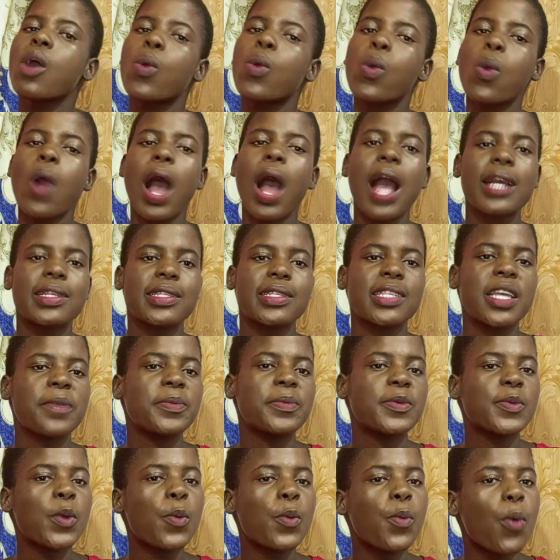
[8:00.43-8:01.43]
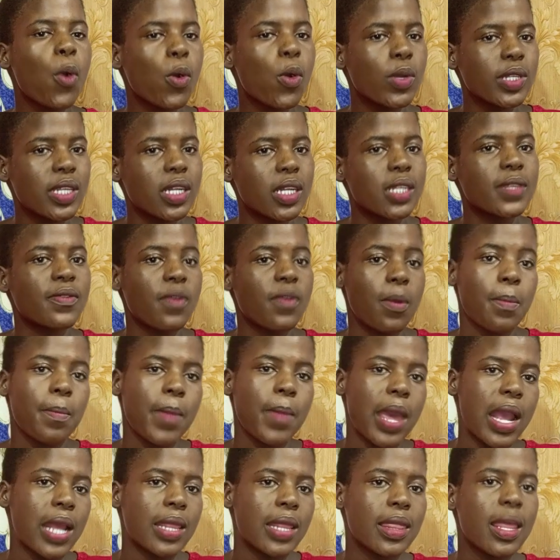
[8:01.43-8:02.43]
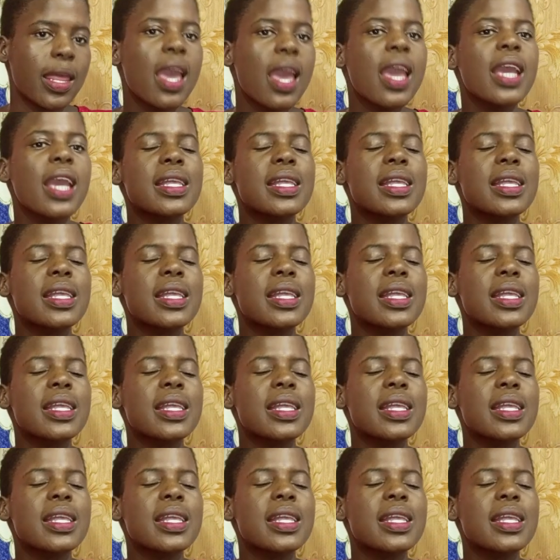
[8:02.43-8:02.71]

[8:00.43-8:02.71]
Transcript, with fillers: will accept proposals from men,